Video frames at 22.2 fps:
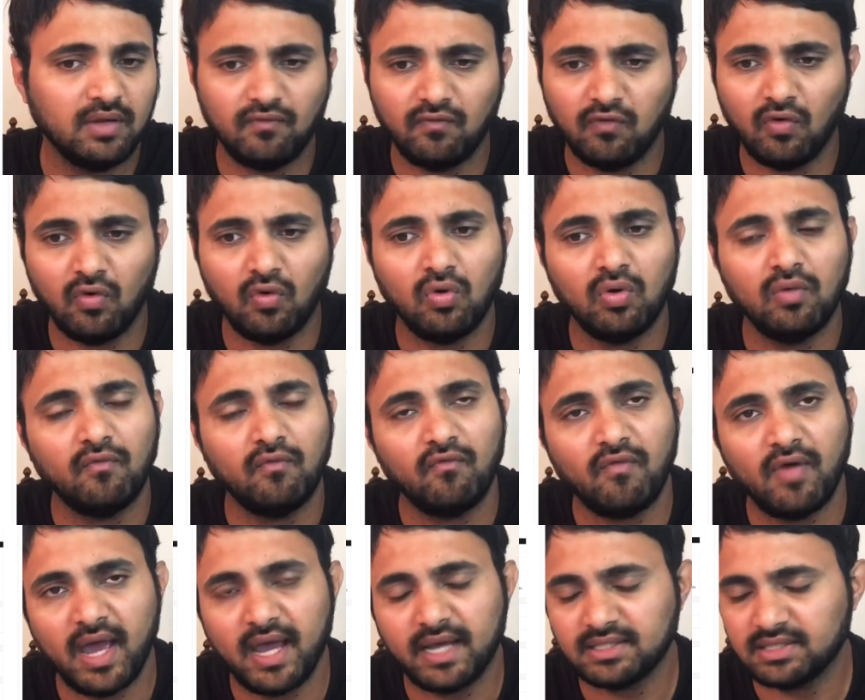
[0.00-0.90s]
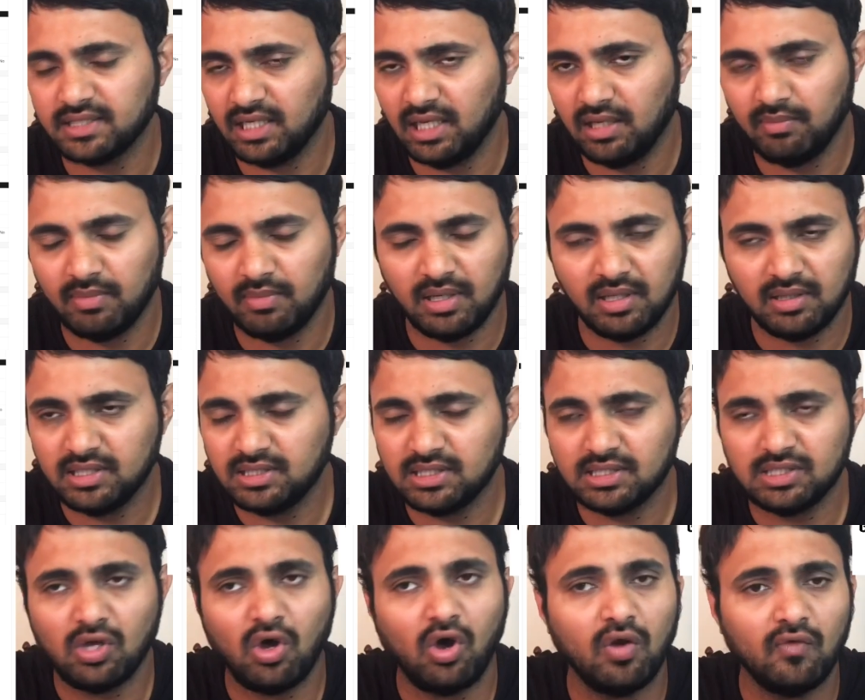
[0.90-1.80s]
phone, fax and email. This
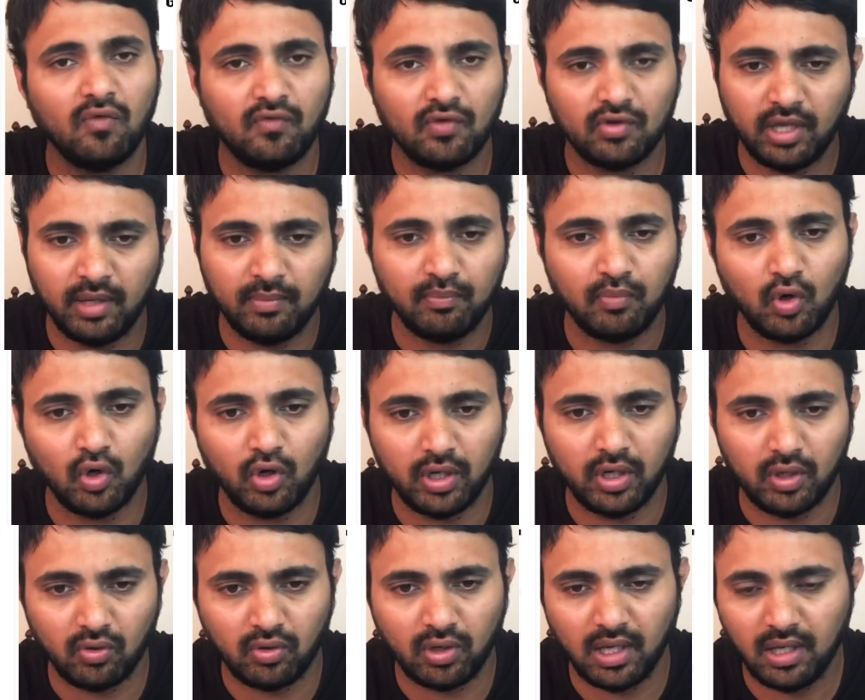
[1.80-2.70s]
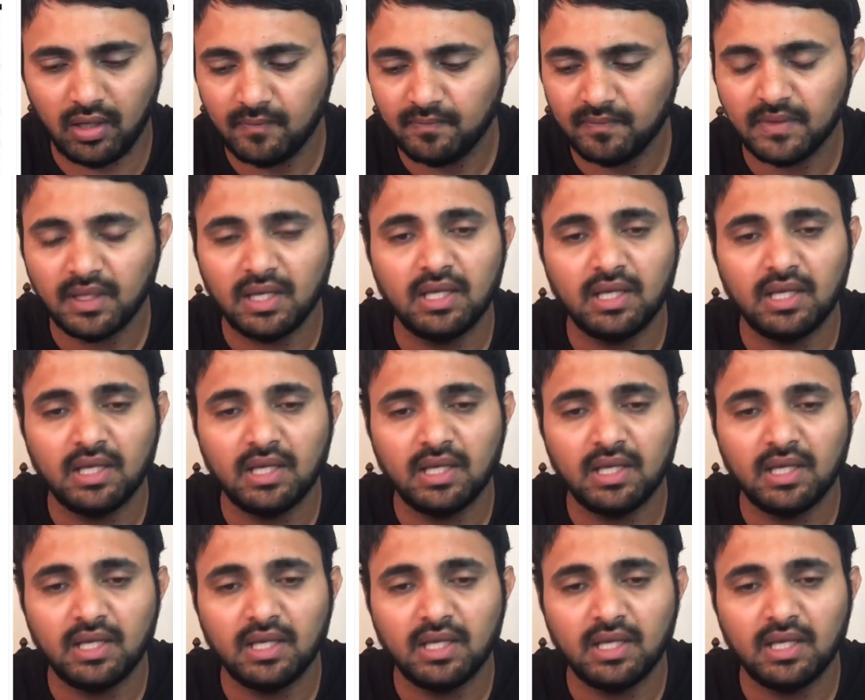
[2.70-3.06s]
is all for the employer, okay?